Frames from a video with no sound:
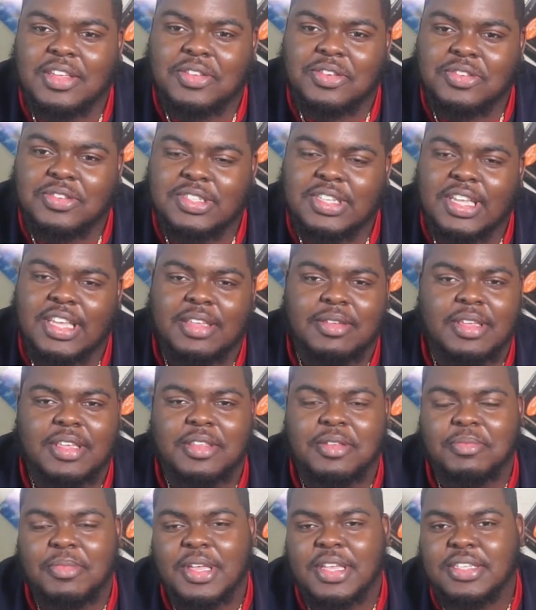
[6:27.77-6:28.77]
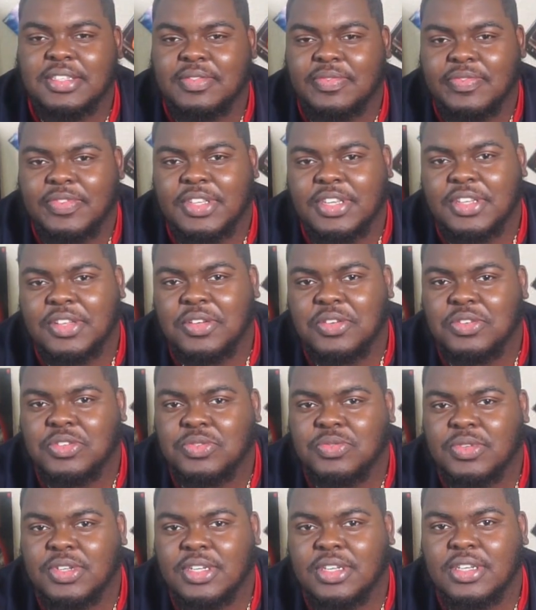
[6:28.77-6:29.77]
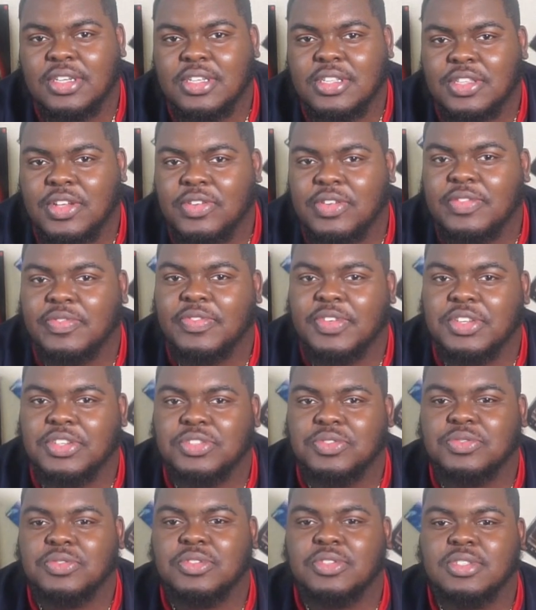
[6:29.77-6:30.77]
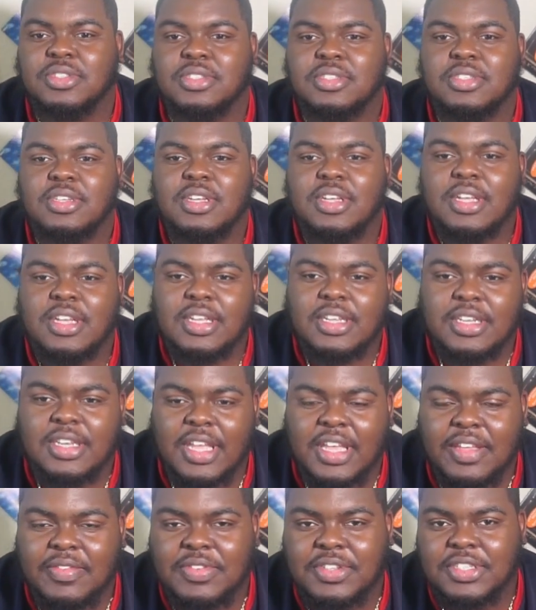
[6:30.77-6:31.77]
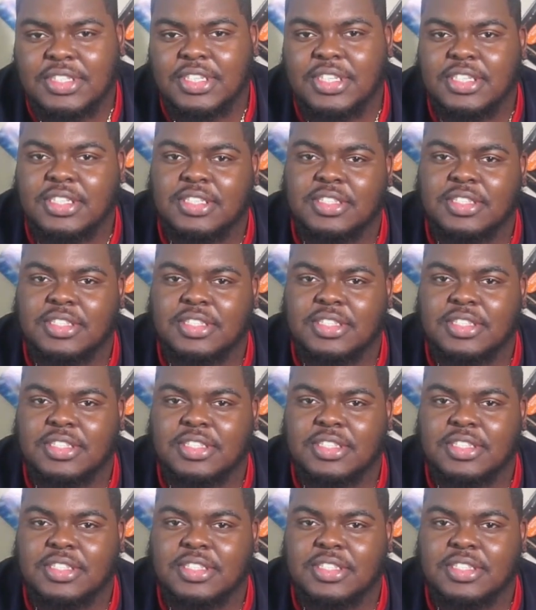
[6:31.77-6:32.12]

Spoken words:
You know what I'm saying? He made some videos with 30 visuals, David G.